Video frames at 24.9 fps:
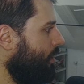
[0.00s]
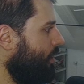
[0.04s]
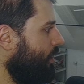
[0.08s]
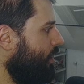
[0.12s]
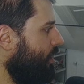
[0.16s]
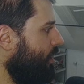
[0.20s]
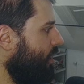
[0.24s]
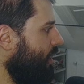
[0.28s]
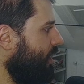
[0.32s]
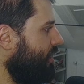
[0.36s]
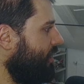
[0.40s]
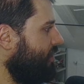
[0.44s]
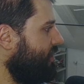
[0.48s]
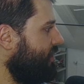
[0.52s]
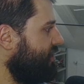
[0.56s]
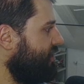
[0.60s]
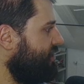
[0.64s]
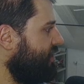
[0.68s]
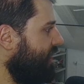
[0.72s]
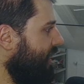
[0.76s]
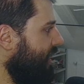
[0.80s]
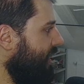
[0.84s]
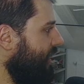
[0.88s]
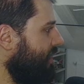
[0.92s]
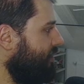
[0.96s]
and this
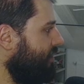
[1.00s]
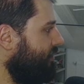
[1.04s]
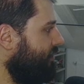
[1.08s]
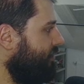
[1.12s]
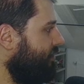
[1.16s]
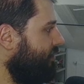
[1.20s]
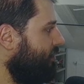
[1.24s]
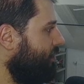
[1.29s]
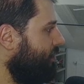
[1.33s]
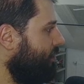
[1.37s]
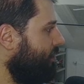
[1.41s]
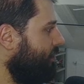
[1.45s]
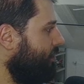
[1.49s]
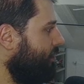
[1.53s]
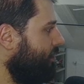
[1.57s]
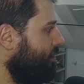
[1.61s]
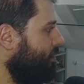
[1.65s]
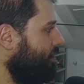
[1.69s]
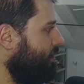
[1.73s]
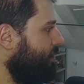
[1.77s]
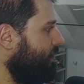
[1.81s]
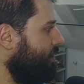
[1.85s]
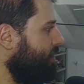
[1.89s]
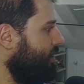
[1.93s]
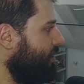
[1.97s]
adds
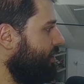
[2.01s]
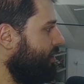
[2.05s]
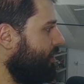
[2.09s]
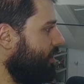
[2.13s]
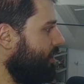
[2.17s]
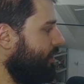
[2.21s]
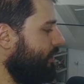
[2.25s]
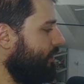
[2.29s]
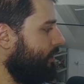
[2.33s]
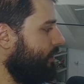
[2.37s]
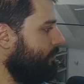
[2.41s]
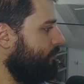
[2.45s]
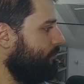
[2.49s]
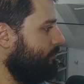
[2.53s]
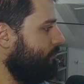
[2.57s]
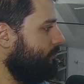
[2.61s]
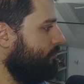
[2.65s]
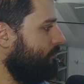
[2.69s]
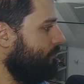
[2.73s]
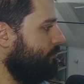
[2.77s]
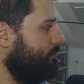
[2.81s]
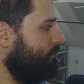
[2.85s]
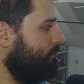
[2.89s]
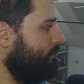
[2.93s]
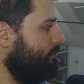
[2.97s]
the
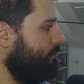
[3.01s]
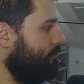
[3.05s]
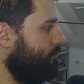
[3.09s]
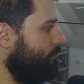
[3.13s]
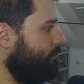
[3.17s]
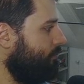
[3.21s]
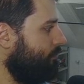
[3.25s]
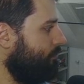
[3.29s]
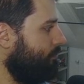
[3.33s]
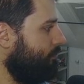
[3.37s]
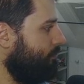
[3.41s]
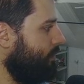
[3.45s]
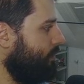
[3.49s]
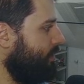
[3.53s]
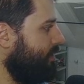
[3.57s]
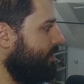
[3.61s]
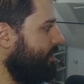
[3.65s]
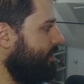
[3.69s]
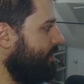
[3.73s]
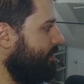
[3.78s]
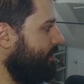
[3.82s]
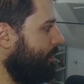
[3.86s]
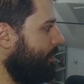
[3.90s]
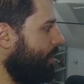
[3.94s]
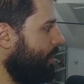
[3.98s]
um,
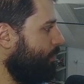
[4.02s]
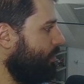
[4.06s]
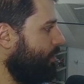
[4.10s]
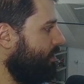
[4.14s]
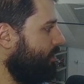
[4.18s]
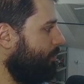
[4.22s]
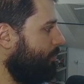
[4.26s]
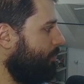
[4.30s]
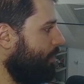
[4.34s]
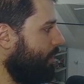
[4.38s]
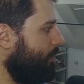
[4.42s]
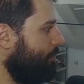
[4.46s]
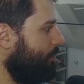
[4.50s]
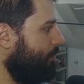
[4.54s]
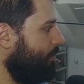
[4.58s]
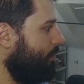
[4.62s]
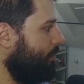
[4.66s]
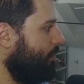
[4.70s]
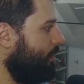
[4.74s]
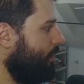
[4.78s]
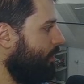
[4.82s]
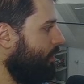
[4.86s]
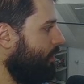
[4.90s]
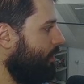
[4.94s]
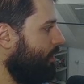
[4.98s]
the magrittr pipe
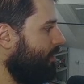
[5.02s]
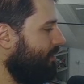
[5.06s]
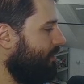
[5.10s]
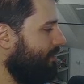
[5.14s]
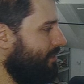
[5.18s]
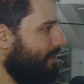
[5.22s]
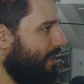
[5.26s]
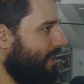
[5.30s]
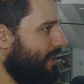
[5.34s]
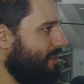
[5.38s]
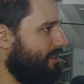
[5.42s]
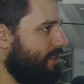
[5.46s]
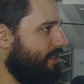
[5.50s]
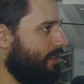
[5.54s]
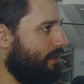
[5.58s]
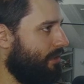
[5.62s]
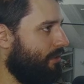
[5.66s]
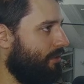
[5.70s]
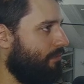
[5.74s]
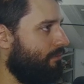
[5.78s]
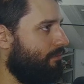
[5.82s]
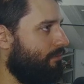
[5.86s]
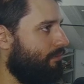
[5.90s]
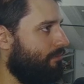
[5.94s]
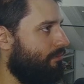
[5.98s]
that's it
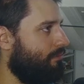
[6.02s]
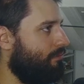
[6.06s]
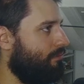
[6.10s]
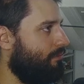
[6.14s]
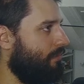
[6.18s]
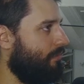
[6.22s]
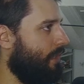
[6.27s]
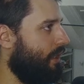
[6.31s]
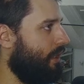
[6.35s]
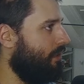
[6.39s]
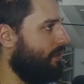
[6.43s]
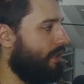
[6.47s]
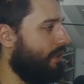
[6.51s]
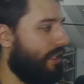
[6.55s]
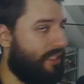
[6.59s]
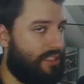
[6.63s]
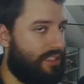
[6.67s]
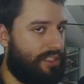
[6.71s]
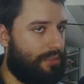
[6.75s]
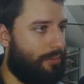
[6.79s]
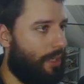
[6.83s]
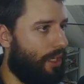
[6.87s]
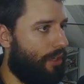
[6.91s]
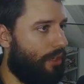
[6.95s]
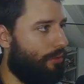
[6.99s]
like
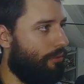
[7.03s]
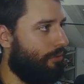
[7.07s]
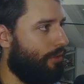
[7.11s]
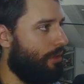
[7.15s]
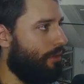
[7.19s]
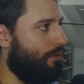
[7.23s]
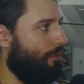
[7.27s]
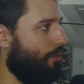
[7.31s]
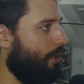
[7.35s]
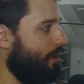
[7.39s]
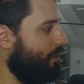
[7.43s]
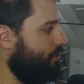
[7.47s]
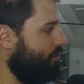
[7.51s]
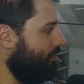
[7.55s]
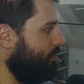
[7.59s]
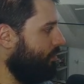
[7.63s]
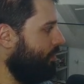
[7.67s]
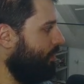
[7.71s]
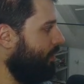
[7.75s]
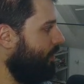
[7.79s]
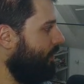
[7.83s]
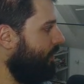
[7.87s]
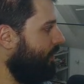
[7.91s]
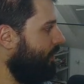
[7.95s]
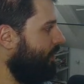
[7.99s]
that's my configuration
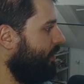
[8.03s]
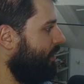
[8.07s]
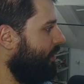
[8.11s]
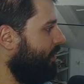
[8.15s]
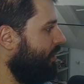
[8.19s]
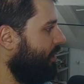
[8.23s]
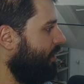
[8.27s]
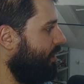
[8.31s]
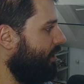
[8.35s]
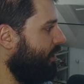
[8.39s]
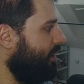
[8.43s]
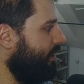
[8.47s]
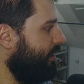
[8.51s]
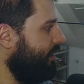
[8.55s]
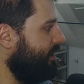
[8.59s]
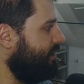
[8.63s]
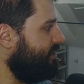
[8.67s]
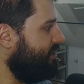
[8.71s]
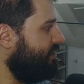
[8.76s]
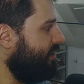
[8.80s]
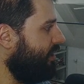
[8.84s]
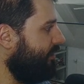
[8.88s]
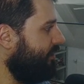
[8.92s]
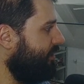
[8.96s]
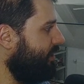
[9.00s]

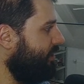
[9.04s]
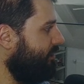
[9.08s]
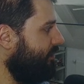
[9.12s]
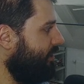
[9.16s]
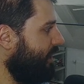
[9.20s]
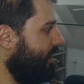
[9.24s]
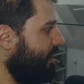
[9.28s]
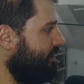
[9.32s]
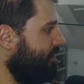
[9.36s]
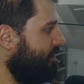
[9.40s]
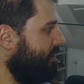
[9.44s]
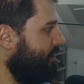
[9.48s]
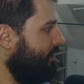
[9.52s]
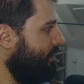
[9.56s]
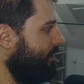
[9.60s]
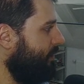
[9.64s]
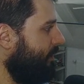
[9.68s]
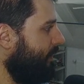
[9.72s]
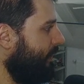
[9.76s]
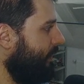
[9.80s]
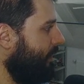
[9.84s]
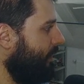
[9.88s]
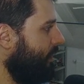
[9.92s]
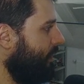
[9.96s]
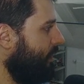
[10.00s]
it's nothing fancy
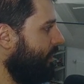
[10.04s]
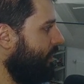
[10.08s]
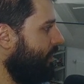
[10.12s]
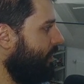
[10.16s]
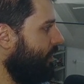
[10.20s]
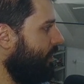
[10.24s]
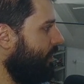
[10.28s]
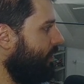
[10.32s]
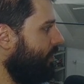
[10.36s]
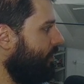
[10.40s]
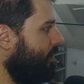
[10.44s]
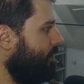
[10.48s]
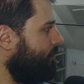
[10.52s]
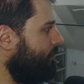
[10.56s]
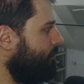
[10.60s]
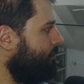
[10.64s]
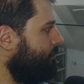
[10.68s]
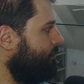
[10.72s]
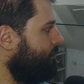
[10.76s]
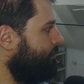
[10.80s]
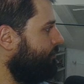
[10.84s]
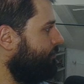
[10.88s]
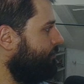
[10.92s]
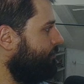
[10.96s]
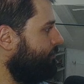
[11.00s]

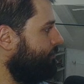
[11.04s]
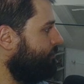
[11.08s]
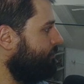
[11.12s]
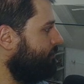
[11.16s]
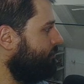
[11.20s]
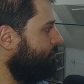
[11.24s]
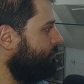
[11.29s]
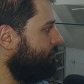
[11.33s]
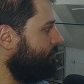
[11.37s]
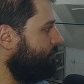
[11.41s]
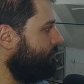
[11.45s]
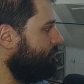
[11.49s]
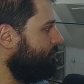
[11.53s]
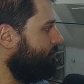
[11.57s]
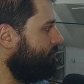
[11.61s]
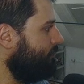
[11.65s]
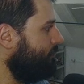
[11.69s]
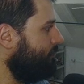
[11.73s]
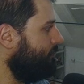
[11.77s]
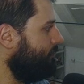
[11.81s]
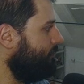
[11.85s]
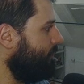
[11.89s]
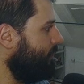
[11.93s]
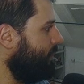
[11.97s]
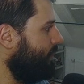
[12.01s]
um,
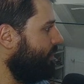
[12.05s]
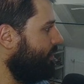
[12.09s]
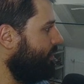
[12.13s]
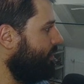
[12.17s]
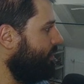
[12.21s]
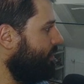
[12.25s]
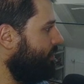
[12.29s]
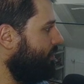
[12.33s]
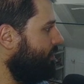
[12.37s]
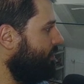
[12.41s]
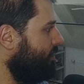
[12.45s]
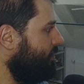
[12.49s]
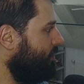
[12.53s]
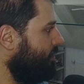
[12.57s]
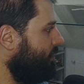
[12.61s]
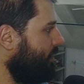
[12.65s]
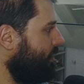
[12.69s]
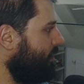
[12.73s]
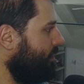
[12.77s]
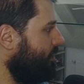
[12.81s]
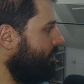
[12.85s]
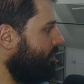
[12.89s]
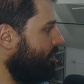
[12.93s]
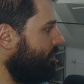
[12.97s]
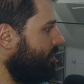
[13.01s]

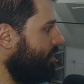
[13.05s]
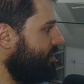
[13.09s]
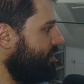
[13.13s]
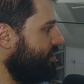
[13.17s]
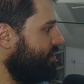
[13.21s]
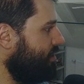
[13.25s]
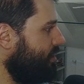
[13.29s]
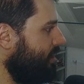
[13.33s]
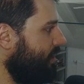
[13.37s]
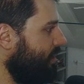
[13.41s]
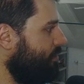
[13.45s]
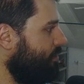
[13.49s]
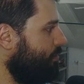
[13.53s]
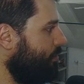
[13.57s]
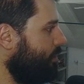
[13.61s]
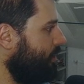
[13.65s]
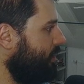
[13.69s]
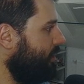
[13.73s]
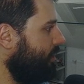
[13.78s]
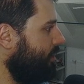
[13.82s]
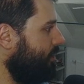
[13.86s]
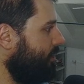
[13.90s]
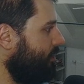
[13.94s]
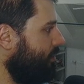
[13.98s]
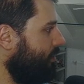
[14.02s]
that that's
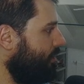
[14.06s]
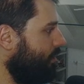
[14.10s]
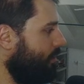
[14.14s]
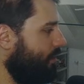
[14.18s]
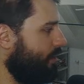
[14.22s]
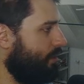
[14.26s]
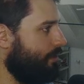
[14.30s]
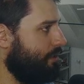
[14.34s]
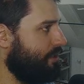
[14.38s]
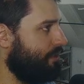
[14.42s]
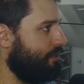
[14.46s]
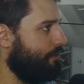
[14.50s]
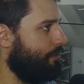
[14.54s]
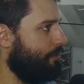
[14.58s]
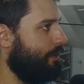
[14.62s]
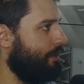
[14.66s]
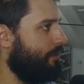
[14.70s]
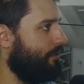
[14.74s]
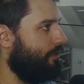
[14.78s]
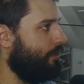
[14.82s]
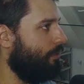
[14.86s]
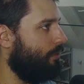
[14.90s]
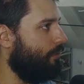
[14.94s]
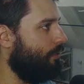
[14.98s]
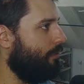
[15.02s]
literally all there is to it.
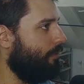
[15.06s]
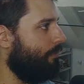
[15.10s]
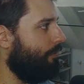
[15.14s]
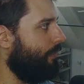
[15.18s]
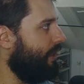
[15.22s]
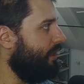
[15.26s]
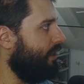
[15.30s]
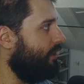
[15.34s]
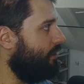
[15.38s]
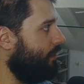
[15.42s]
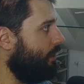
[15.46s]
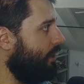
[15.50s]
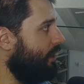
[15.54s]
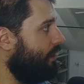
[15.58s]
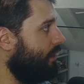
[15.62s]
So it, it